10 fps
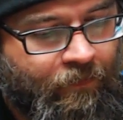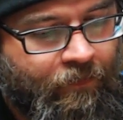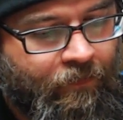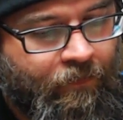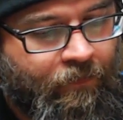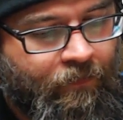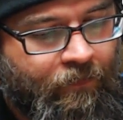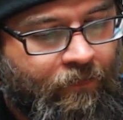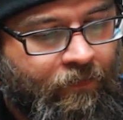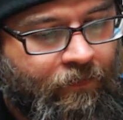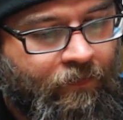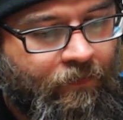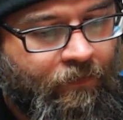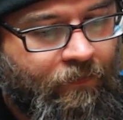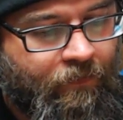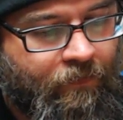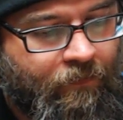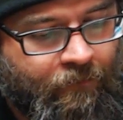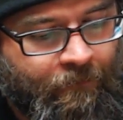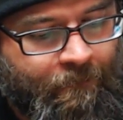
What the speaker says: (silence)